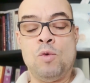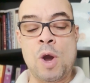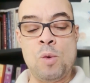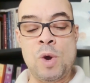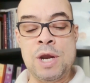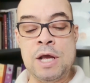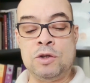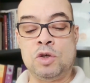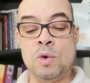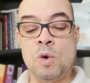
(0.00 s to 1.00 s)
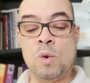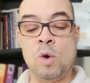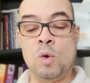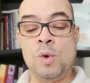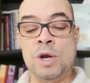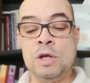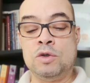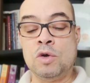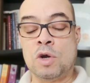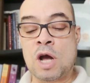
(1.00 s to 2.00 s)
We need
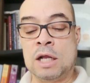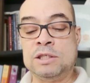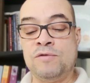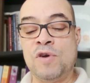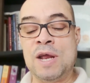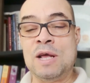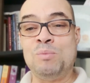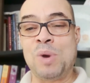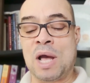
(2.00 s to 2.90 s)
to cultivate it,